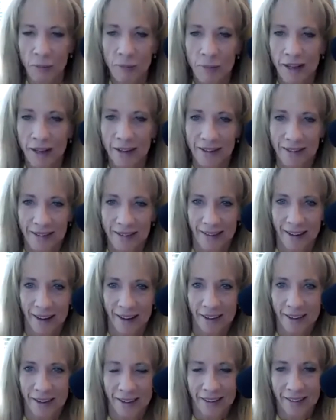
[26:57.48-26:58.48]
because that's
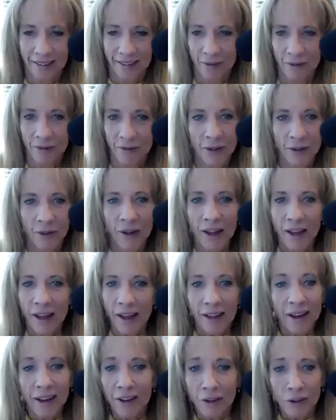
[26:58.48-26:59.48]
actually,
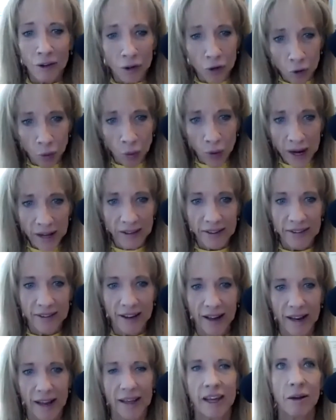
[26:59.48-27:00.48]
great
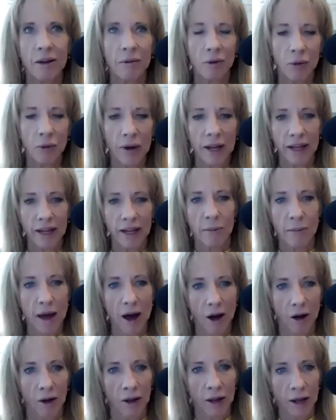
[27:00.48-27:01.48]
study. I can't remember when it came
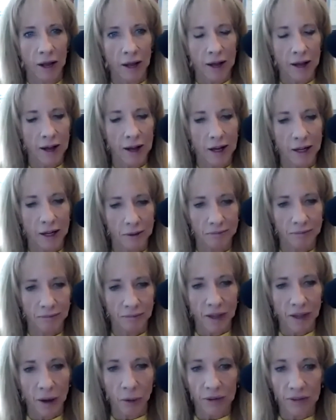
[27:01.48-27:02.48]
out,
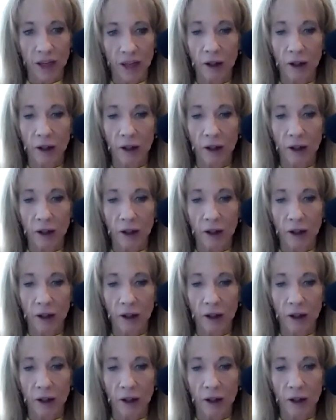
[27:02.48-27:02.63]
that